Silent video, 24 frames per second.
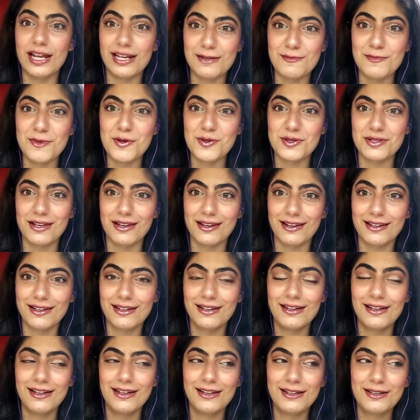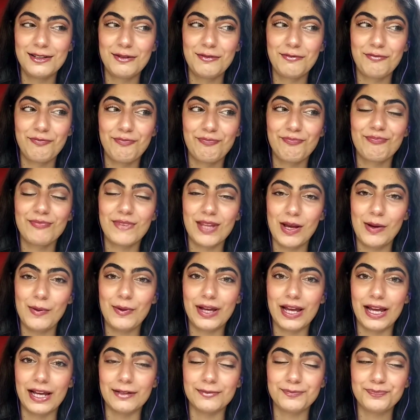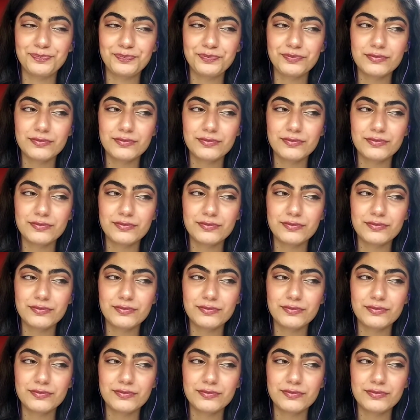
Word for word: Any music. Okay.